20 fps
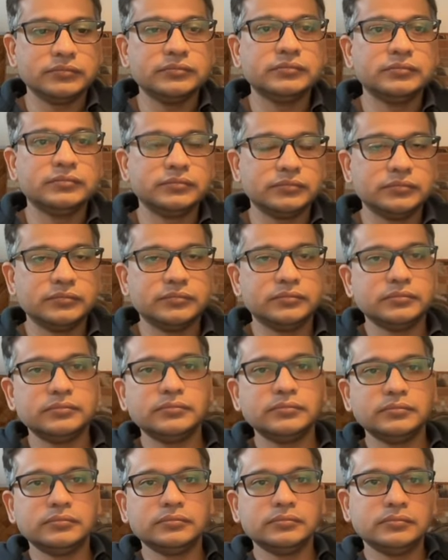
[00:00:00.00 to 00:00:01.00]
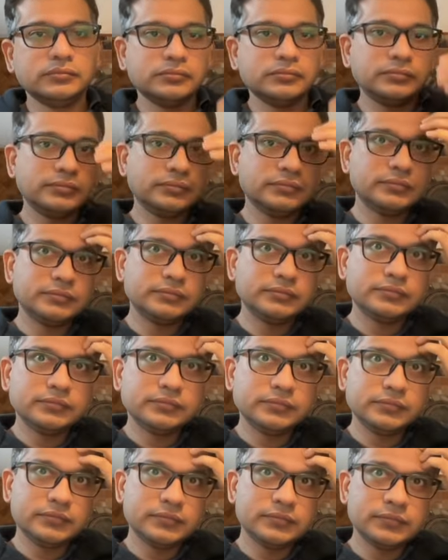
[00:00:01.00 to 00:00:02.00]

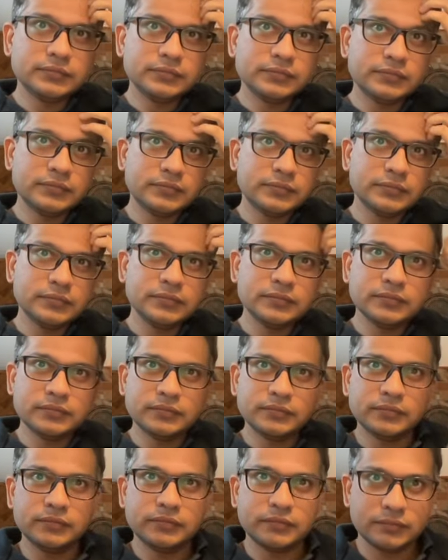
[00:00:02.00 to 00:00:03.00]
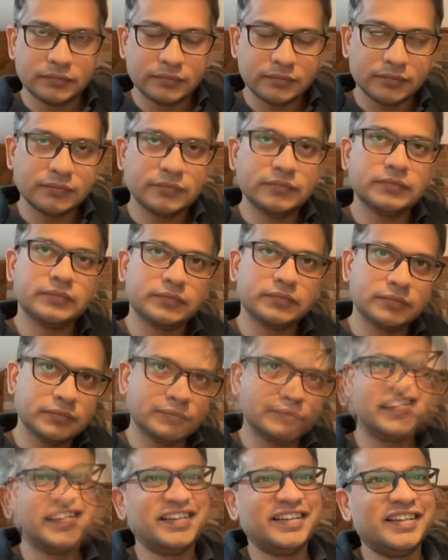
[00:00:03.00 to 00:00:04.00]

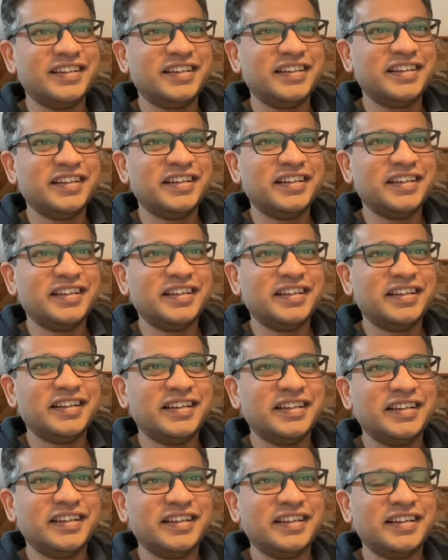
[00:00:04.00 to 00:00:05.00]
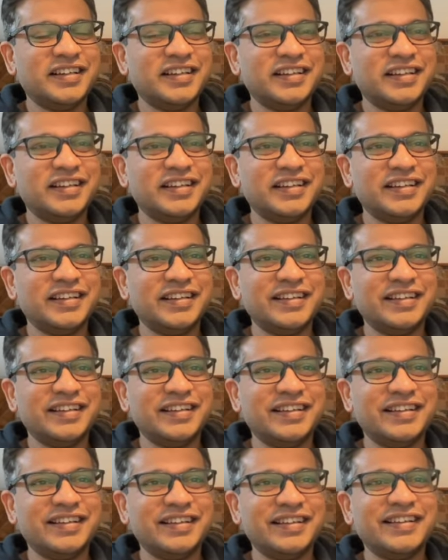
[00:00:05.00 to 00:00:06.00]

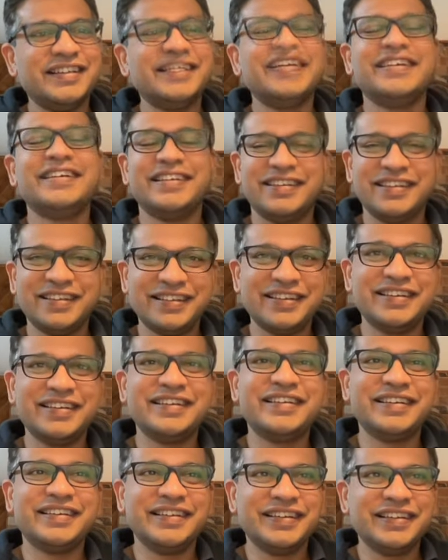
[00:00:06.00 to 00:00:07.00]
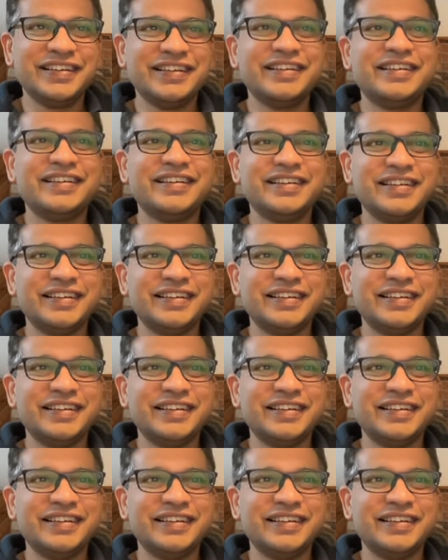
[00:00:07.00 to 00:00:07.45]
This person isn't speaking.